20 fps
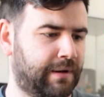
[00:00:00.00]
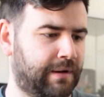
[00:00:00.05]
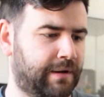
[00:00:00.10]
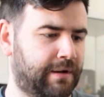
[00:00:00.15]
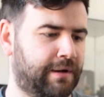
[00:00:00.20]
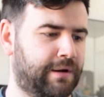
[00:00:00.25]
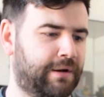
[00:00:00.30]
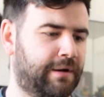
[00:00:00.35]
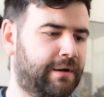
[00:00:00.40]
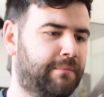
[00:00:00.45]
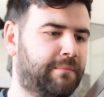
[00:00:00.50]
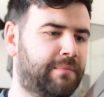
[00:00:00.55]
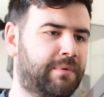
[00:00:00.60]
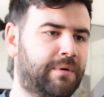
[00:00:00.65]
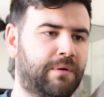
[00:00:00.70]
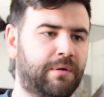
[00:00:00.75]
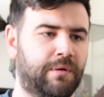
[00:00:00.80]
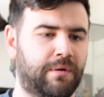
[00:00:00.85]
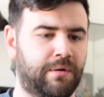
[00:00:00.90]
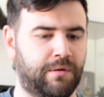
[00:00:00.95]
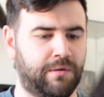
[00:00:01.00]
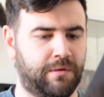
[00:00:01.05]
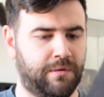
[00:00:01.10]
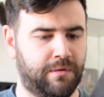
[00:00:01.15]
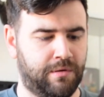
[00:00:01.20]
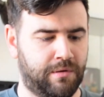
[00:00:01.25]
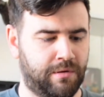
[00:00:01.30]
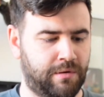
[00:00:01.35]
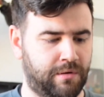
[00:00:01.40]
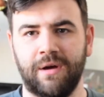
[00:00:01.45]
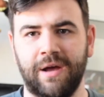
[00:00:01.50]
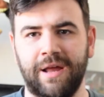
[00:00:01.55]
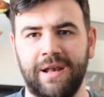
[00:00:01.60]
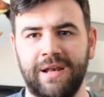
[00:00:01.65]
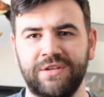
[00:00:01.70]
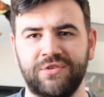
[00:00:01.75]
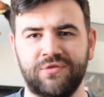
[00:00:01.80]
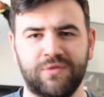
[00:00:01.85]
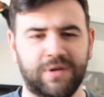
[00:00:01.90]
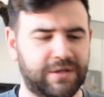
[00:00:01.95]
I
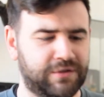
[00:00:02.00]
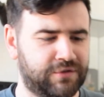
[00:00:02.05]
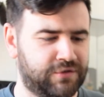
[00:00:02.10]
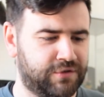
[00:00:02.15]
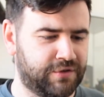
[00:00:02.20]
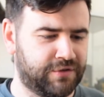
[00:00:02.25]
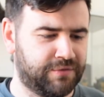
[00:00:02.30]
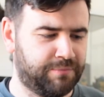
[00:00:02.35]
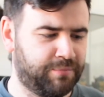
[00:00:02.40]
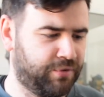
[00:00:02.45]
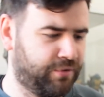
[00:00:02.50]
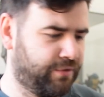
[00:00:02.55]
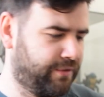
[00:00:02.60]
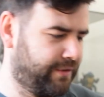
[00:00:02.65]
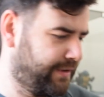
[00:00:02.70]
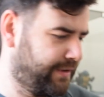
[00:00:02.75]
literally just bought